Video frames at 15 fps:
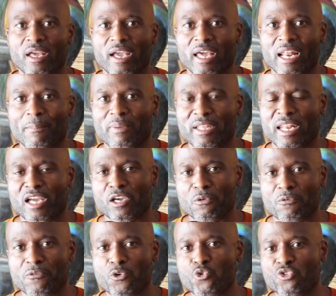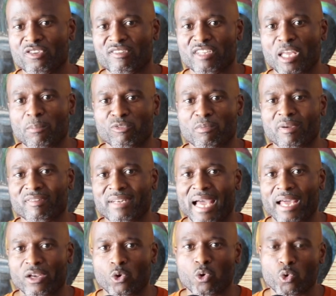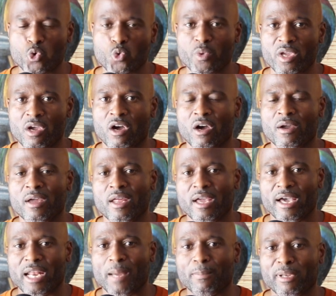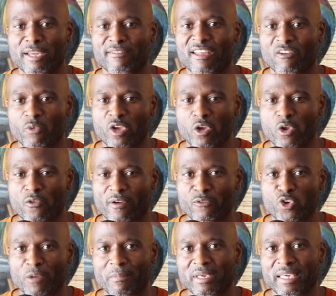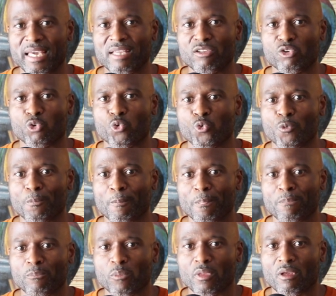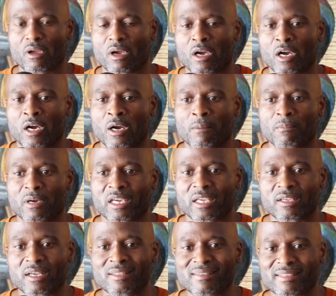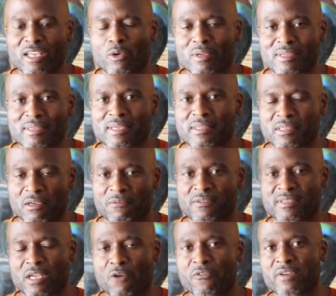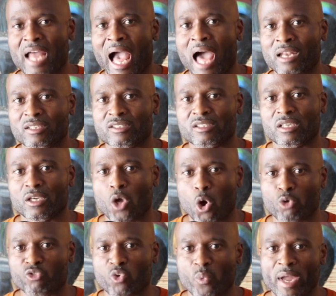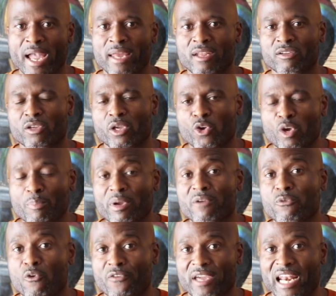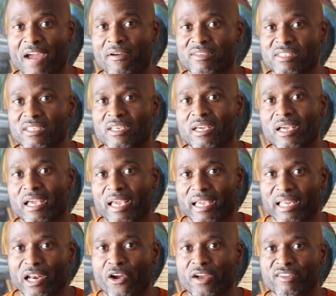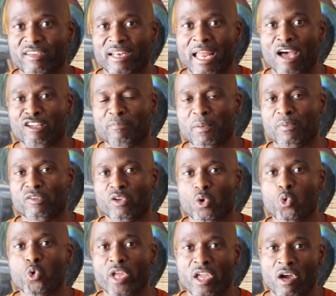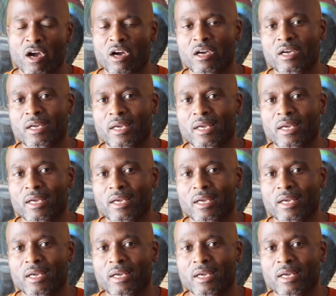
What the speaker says: And I believe that confusion stems from us not knowing who we are. And I believe that you can begin to instill a sense of self-knowledge, cultural awareness, you can bring forth clarity. And clarity allows people to know who they are.